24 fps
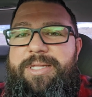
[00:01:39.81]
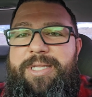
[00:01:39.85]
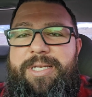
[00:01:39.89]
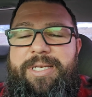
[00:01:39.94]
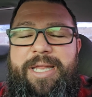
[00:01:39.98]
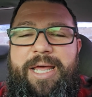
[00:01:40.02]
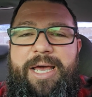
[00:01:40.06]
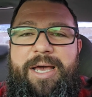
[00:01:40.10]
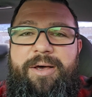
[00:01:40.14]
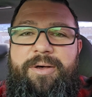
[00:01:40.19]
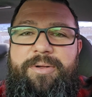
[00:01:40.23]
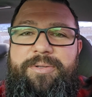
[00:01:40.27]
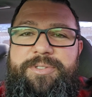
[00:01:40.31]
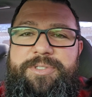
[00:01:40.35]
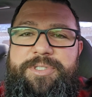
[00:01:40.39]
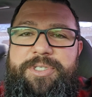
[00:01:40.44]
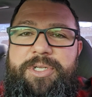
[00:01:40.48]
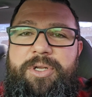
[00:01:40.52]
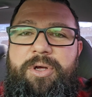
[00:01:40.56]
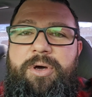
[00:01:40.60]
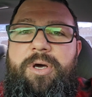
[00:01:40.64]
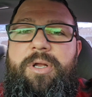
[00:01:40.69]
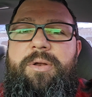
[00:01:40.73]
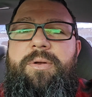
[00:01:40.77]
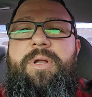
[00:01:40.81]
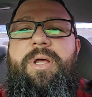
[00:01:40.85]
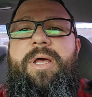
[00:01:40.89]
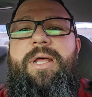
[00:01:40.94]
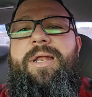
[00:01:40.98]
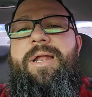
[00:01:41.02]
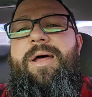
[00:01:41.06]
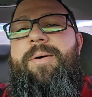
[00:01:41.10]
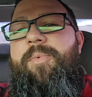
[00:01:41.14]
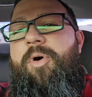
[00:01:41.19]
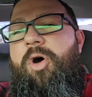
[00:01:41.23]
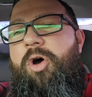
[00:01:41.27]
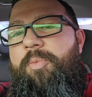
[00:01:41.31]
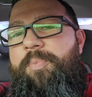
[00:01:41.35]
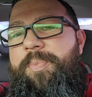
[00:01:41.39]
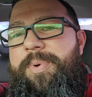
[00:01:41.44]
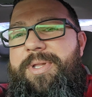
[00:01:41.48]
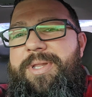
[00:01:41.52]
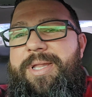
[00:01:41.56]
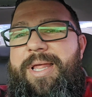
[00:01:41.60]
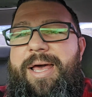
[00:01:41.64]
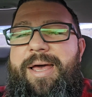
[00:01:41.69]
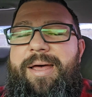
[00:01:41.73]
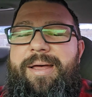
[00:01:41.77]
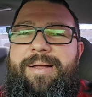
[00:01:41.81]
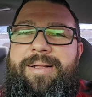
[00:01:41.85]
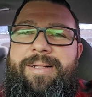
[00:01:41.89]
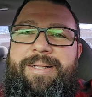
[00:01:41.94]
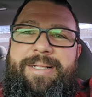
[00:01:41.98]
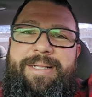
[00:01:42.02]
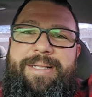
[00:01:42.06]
the downs, and I'm hoping that